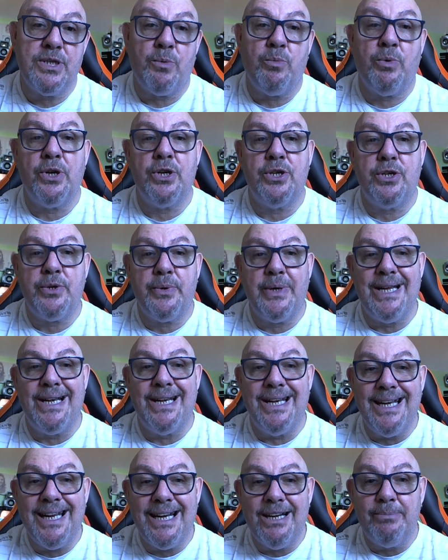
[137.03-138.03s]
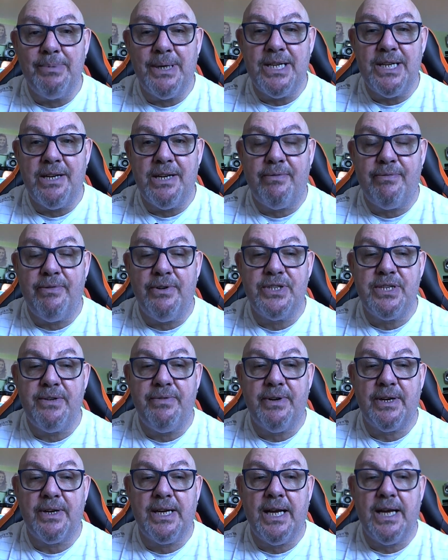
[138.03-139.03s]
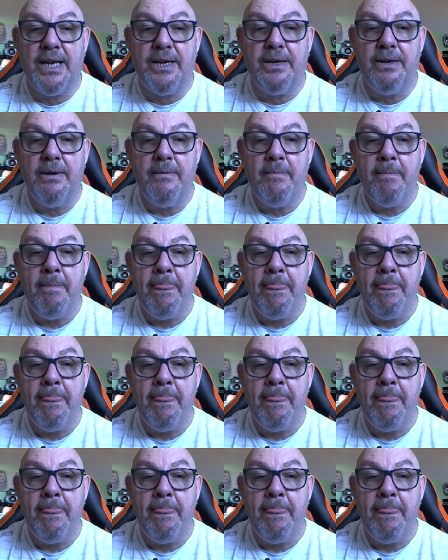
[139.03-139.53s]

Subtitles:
I want to do it a little bit different if I can.